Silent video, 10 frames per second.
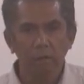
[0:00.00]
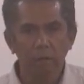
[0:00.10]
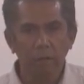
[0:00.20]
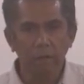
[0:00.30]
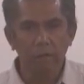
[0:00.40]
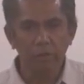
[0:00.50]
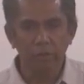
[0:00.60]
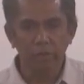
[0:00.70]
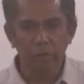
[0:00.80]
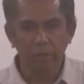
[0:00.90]
is
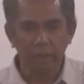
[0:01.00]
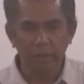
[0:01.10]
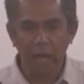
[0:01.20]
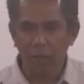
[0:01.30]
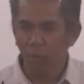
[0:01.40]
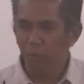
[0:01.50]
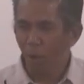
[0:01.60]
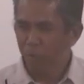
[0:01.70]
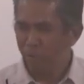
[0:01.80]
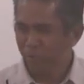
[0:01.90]
out of
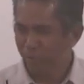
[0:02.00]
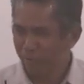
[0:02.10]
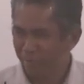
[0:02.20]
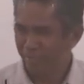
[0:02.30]
options.